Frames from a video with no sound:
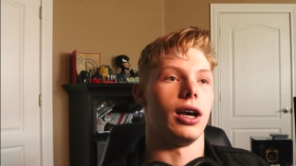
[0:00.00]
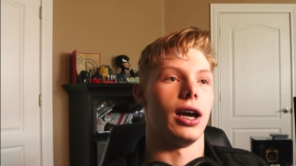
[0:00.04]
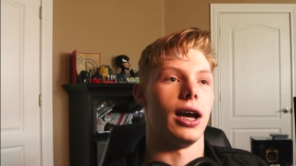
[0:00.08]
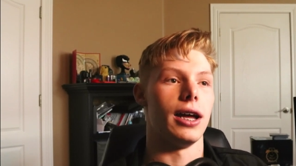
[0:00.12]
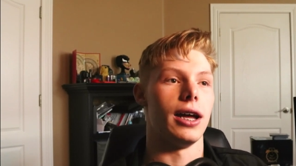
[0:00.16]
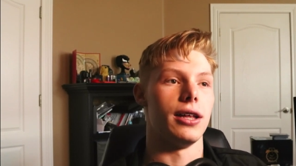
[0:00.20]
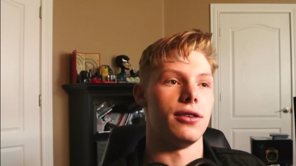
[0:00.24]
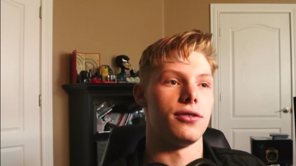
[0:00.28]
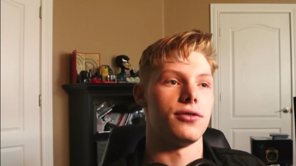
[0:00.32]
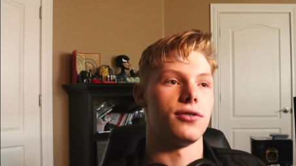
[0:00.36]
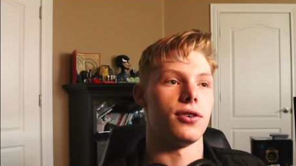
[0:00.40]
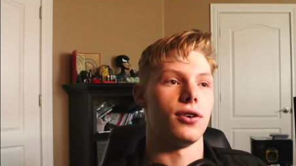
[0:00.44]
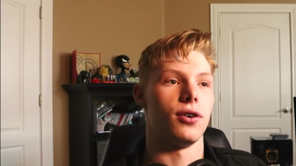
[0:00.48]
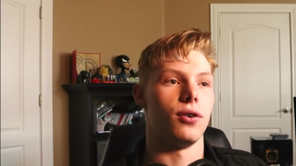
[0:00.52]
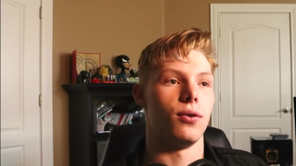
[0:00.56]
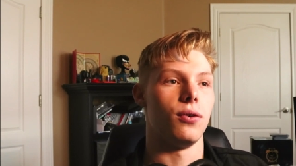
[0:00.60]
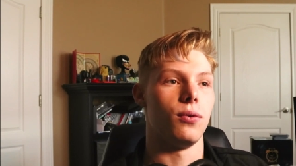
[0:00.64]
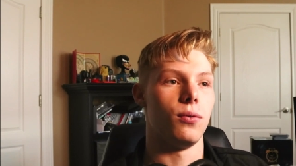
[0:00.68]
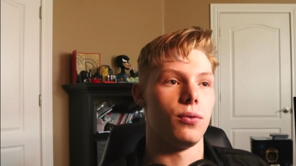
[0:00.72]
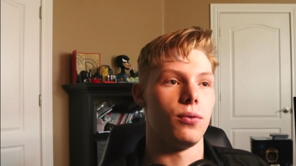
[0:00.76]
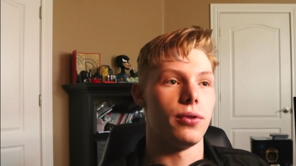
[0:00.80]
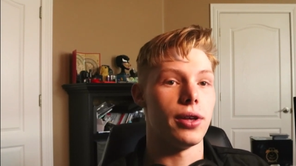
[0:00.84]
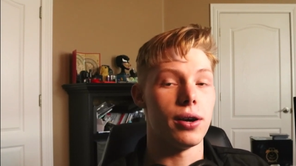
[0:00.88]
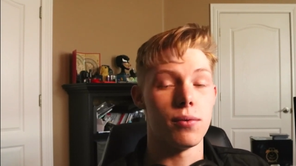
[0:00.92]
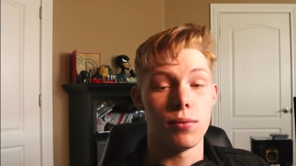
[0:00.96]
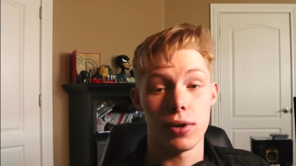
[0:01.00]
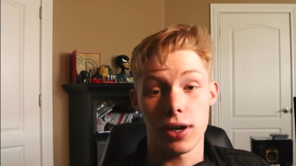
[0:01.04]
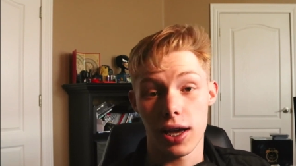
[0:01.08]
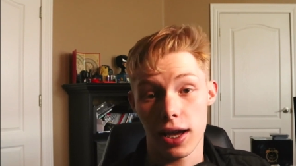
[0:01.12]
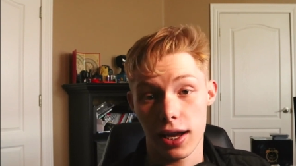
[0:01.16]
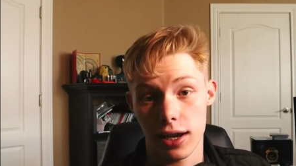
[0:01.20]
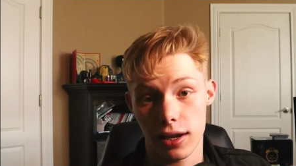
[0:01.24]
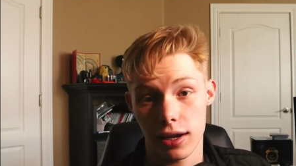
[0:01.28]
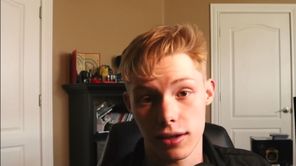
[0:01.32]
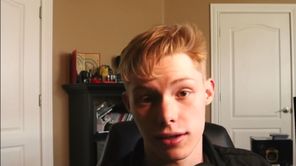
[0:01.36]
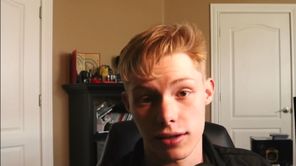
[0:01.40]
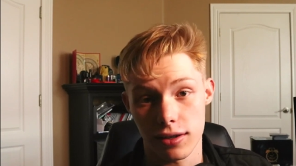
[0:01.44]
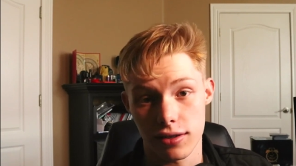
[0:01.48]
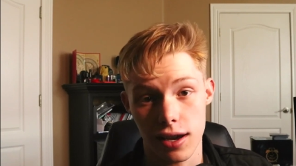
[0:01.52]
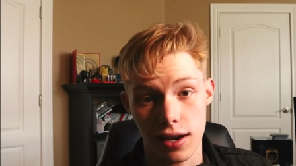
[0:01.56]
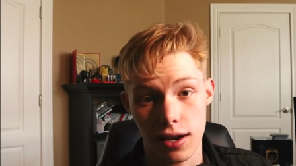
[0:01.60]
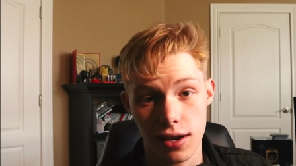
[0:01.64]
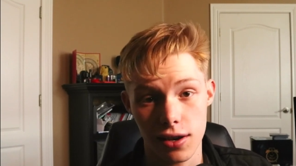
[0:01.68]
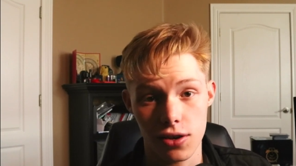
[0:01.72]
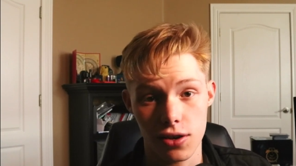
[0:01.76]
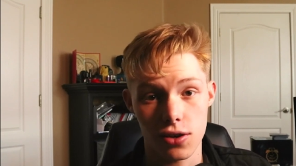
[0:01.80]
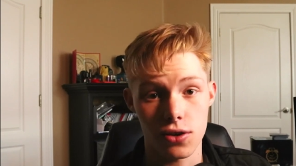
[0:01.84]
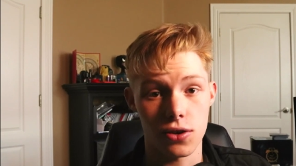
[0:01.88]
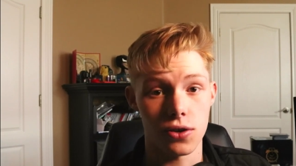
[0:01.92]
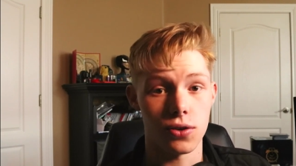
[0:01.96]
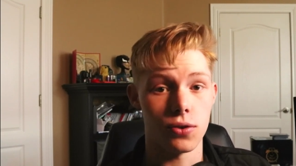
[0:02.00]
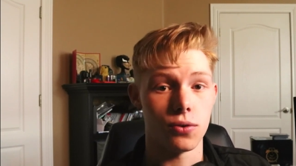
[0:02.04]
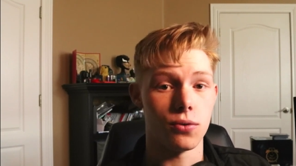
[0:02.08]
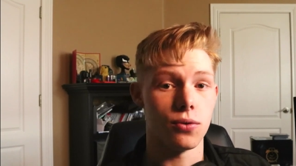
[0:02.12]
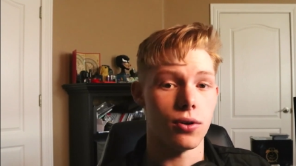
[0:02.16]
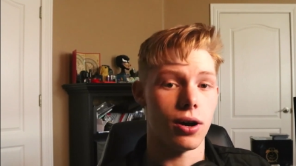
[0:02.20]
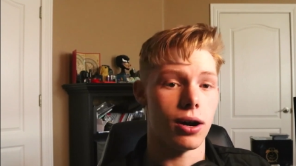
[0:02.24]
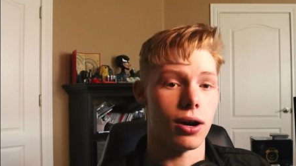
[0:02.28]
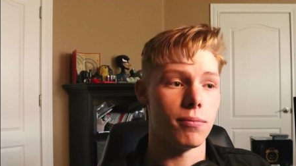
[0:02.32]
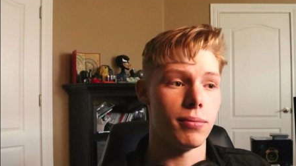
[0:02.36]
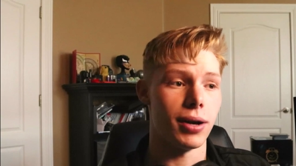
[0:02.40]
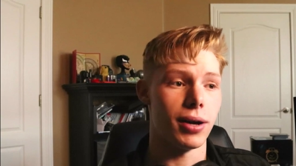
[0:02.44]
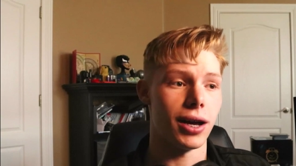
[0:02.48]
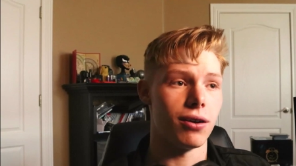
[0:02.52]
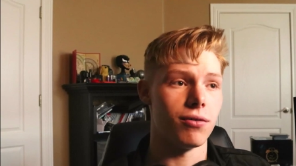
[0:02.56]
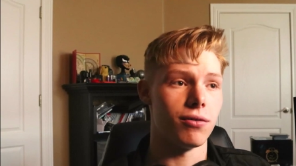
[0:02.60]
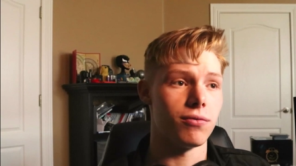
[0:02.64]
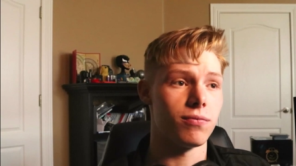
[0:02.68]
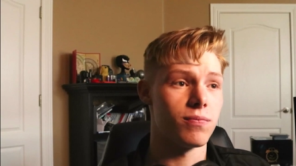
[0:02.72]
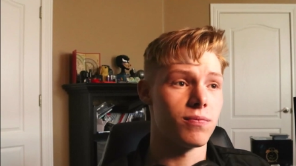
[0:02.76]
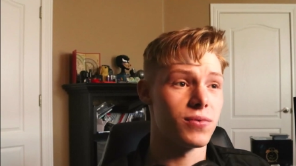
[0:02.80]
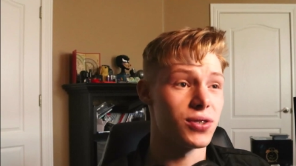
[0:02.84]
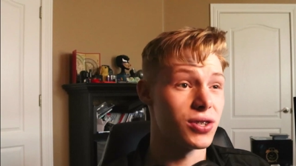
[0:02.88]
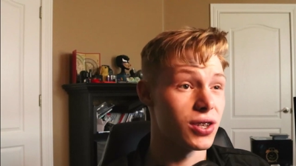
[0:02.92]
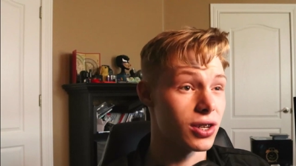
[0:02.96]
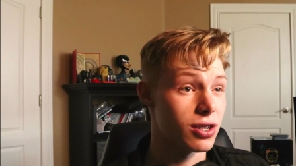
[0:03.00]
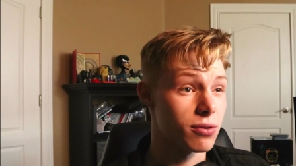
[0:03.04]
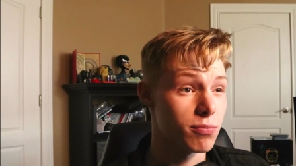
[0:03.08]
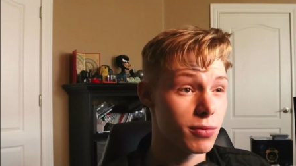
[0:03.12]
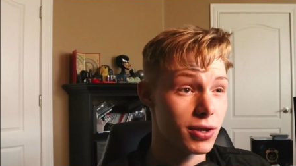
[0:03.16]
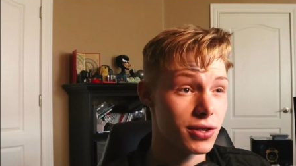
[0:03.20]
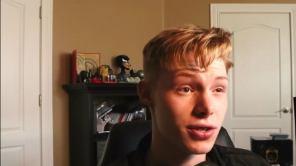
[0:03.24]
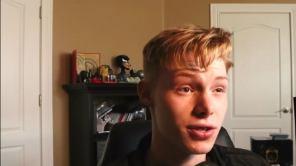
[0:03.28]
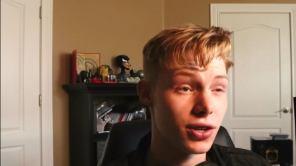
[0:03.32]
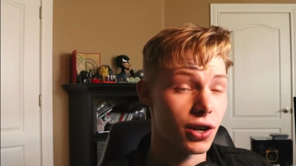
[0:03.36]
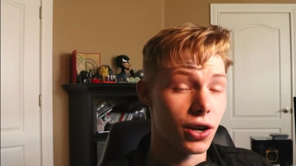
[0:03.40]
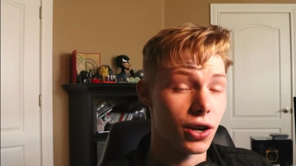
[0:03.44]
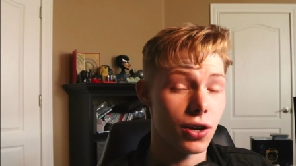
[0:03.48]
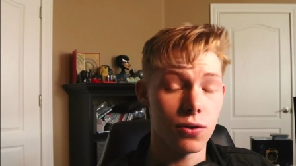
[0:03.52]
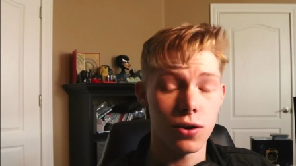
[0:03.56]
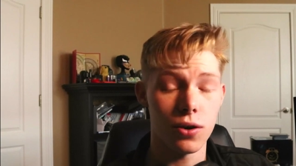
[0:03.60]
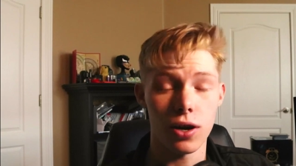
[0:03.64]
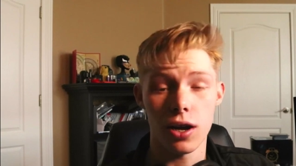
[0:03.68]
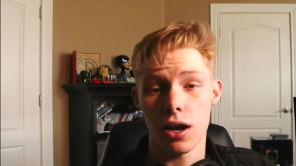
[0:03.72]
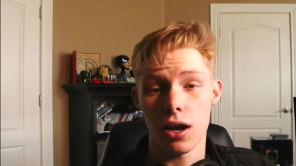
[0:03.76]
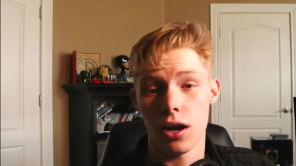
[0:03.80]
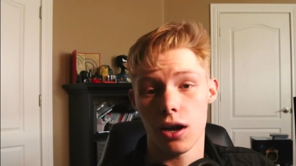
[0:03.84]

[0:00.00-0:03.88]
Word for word: And so then what I decided to do about 6 months ago